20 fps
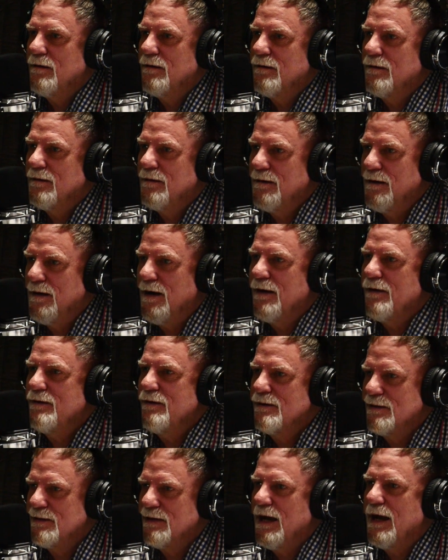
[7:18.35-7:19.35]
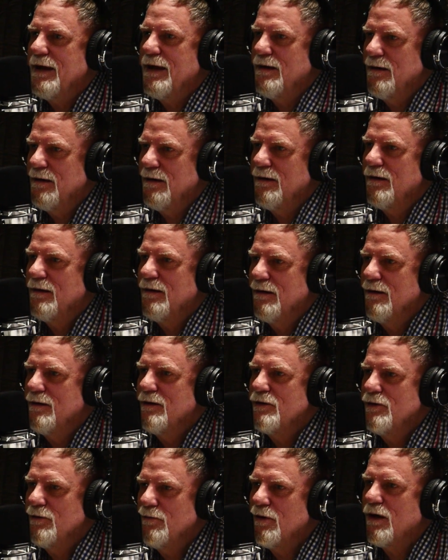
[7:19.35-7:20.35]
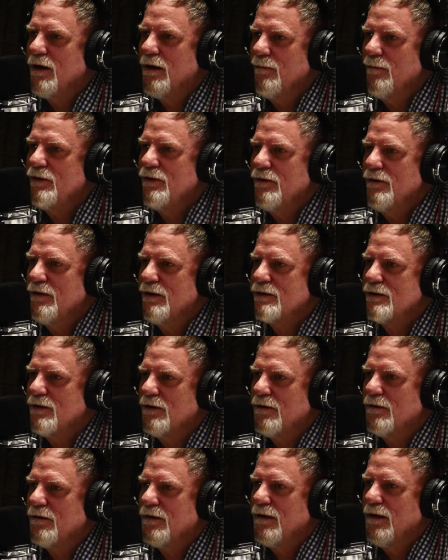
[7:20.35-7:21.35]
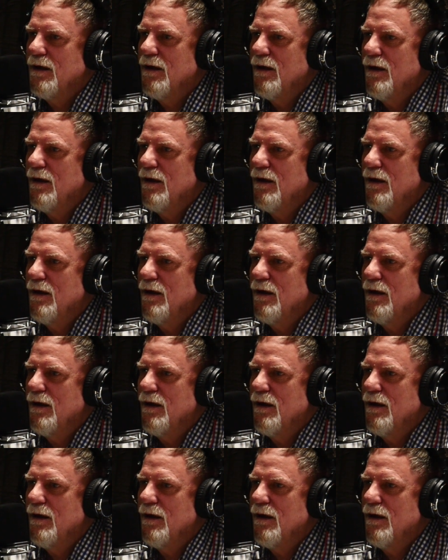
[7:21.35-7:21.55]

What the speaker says: God decided to come to this earth.